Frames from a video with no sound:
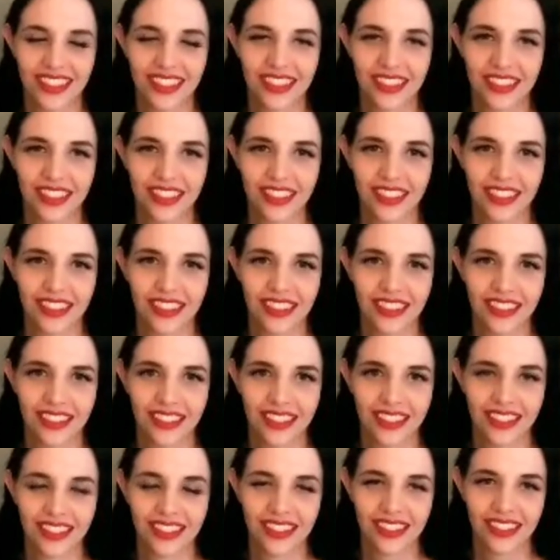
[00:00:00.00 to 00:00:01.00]

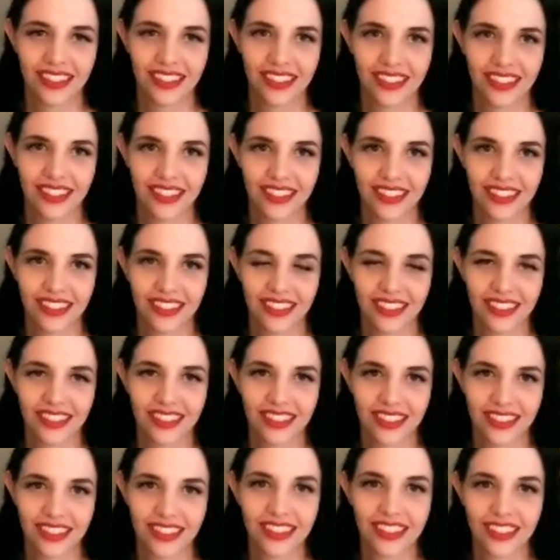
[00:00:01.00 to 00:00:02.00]

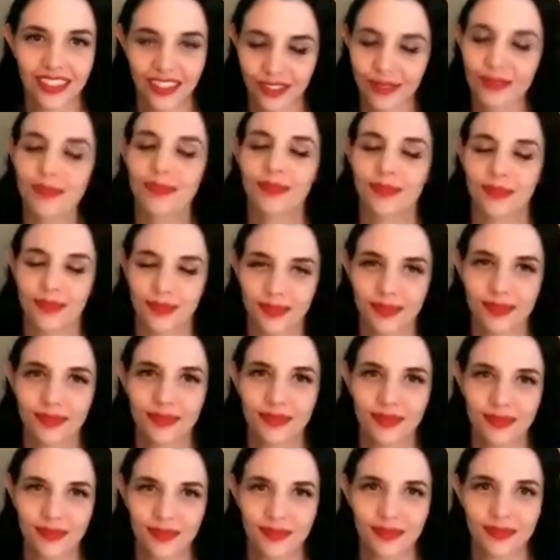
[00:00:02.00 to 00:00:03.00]

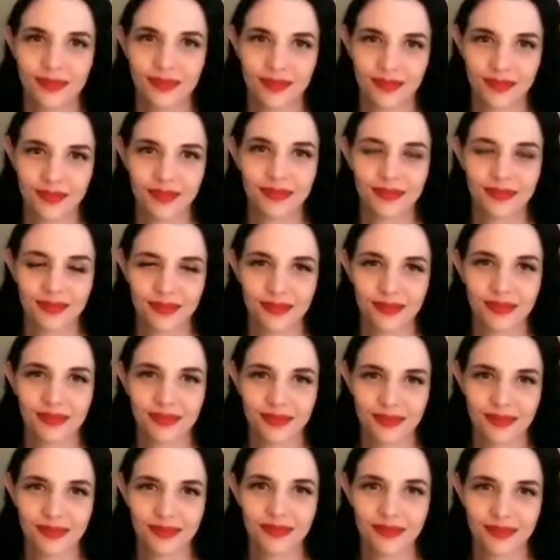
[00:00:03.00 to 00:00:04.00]

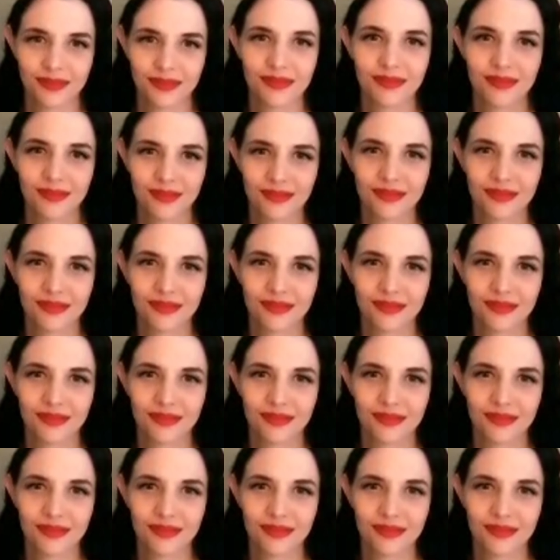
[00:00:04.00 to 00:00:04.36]
(not speaking)